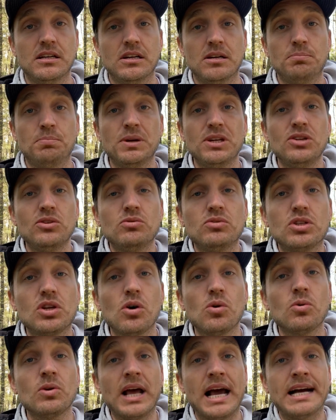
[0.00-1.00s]
But you
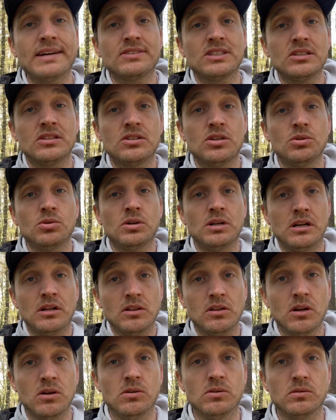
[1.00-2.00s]
don't have to do it
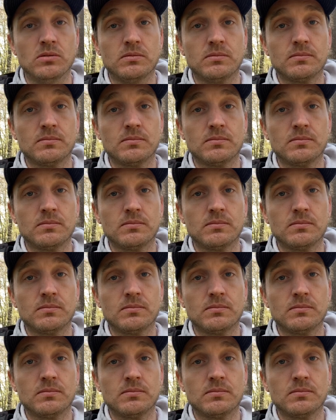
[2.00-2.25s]
alone.